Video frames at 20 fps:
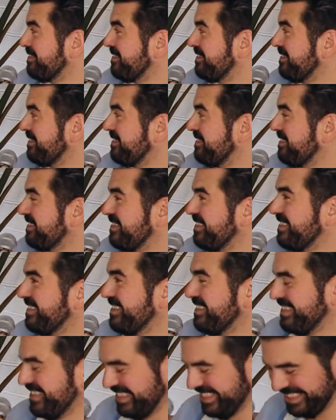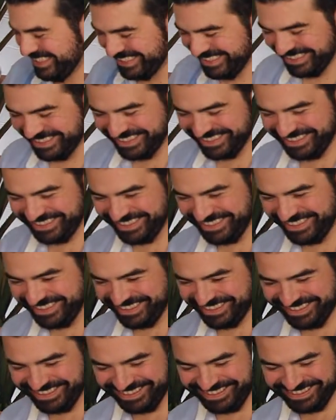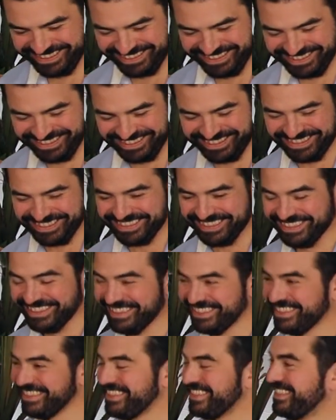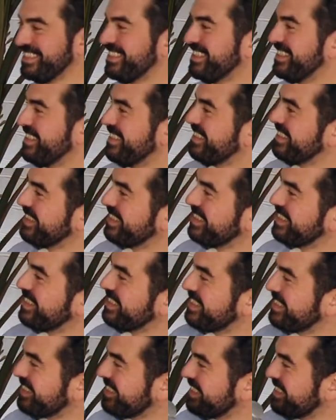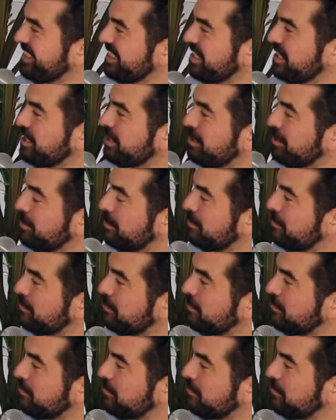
This person isn't speaking.